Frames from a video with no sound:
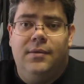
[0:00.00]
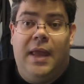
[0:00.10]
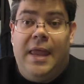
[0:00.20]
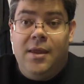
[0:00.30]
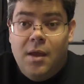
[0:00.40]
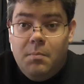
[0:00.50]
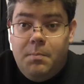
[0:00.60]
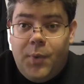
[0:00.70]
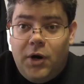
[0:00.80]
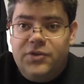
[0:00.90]
a
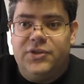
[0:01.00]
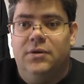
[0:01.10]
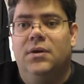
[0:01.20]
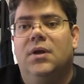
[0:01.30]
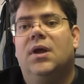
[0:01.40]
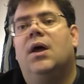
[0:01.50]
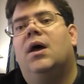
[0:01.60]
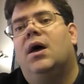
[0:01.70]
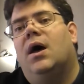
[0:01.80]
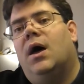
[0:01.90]
person.
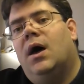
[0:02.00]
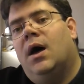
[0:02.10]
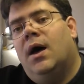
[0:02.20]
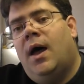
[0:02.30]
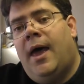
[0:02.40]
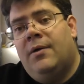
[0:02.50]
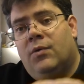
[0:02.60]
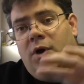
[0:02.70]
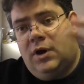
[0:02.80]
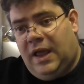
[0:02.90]
Uh, and
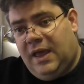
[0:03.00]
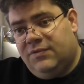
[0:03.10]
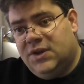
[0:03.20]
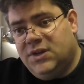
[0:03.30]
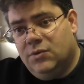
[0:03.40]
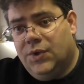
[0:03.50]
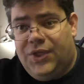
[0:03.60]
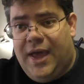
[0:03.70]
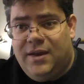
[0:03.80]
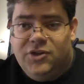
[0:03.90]
we're going to have to deal with
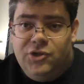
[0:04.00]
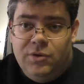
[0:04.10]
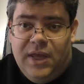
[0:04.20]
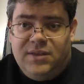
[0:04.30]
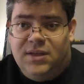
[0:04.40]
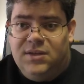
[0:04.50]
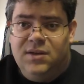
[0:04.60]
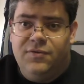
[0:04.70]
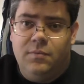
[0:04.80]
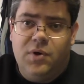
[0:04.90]
that issue. That's a
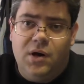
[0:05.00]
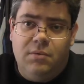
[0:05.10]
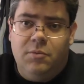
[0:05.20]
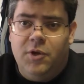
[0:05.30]
different problem